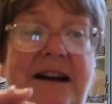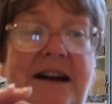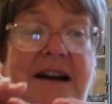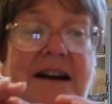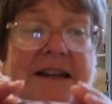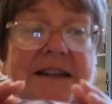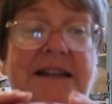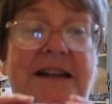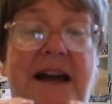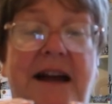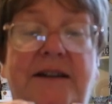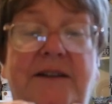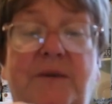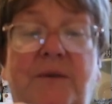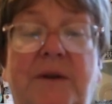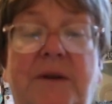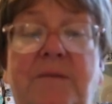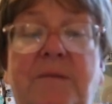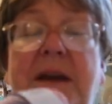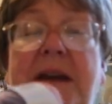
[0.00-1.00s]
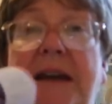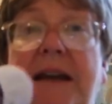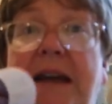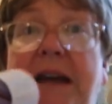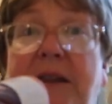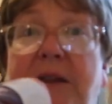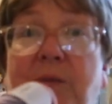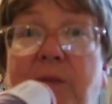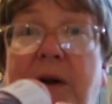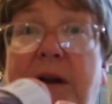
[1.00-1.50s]
contact with me.
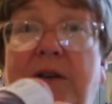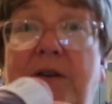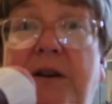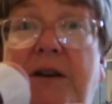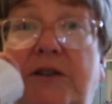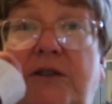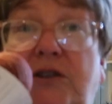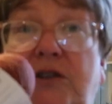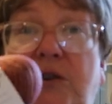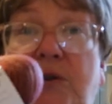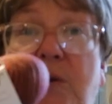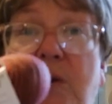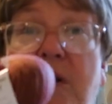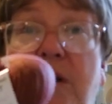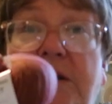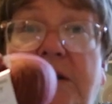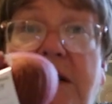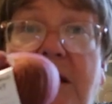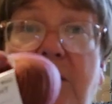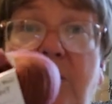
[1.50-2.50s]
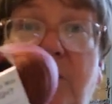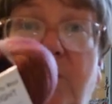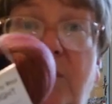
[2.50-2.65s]
Again, the winner is two Arctic